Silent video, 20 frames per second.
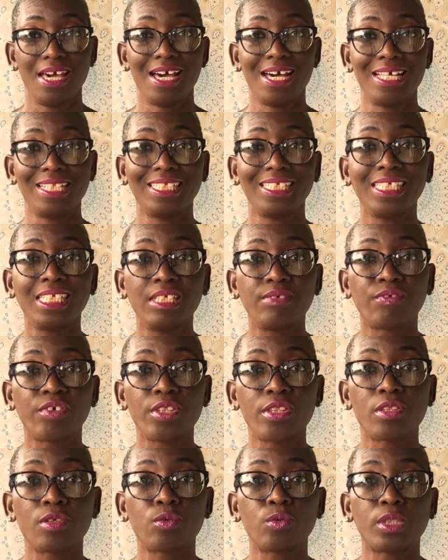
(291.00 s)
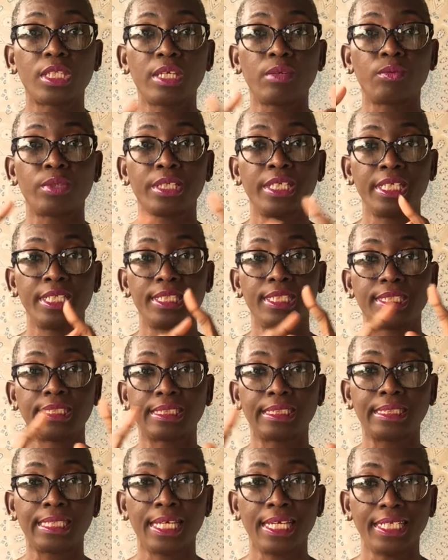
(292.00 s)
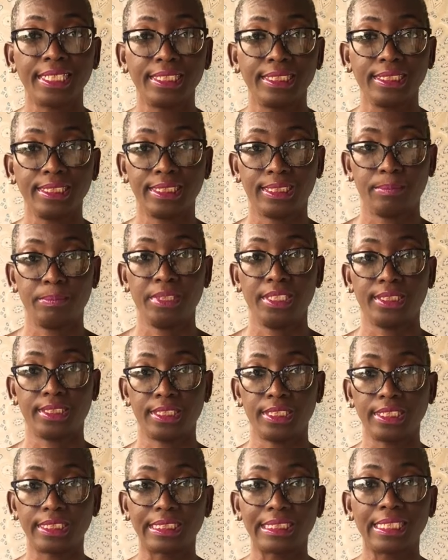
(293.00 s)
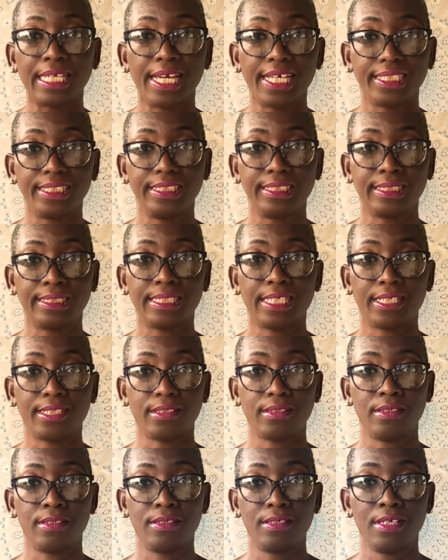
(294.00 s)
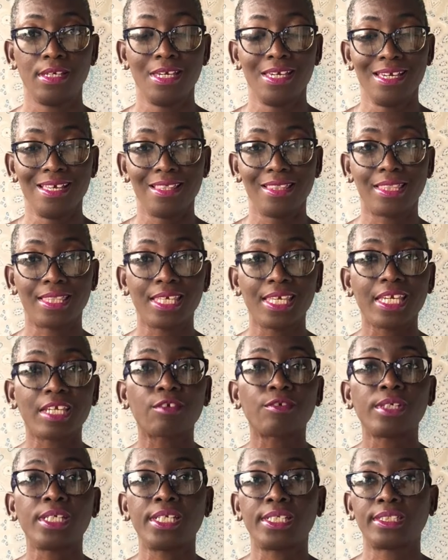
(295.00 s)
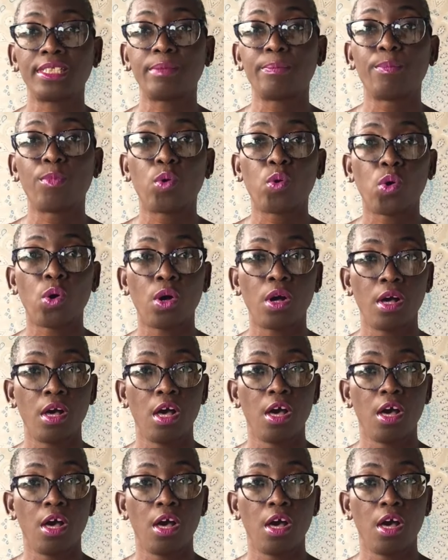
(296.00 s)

And even though they were in this tiny space, in this tiny cell, they created more